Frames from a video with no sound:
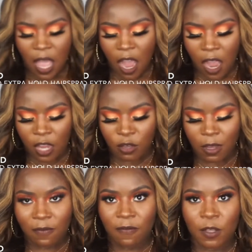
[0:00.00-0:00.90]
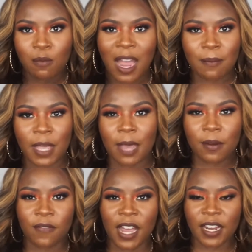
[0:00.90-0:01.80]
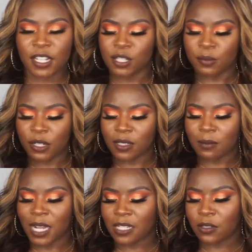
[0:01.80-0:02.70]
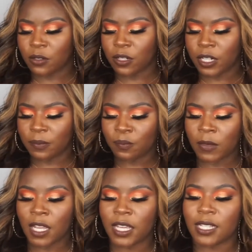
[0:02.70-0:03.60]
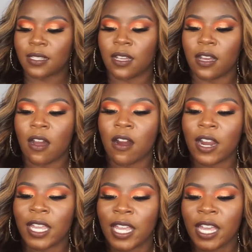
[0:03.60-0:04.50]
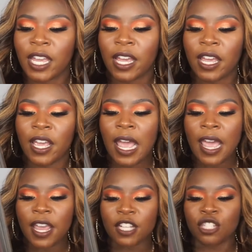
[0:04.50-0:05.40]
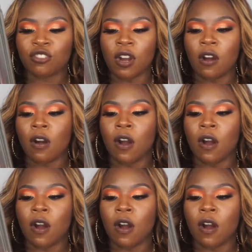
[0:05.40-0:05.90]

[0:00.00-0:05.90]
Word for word: uh, you can you might be able to find it at your beauty supply store. It's the hard head, it's a strong